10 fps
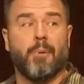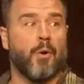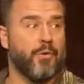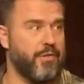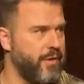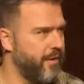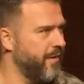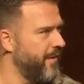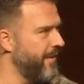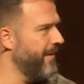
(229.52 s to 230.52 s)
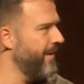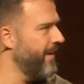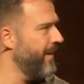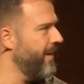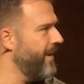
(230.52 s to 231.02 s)
birth.
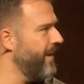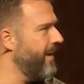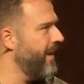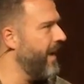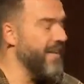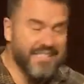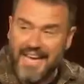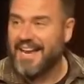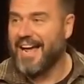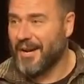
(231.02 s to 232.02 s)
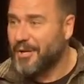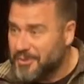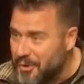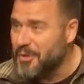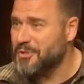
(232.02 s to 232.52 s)
Is that not
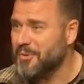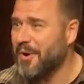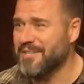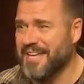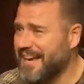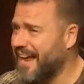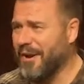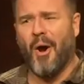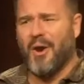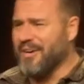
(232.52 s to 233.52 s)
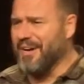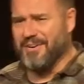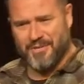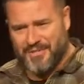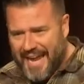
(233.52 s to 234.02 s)
unusual? Is that not hard to
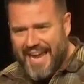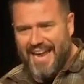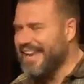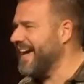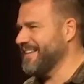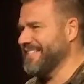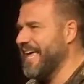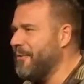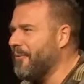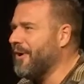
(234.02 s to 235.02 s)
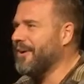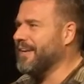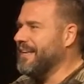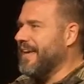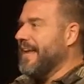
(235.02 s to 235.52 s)
understand? How does that work?
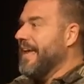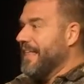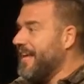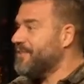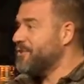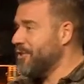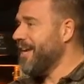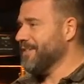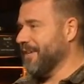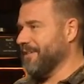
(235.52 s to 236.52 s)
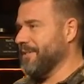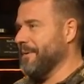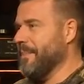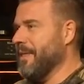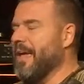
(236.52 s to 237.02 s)
And yet, that's Jesus.
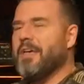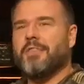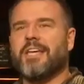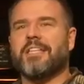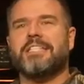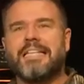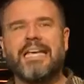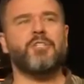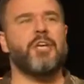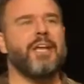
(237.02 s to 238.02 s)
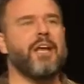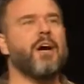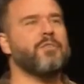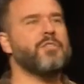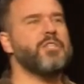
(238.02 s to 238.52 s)
Think of the teaching
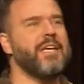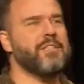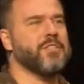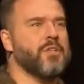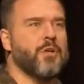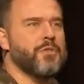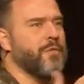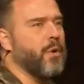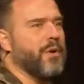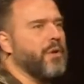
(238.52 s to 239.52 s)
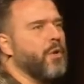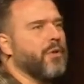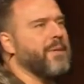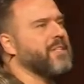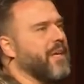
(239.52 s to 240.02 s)
of Jesus. Those of you who are new,
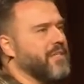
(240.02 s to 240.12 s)
let me tell you,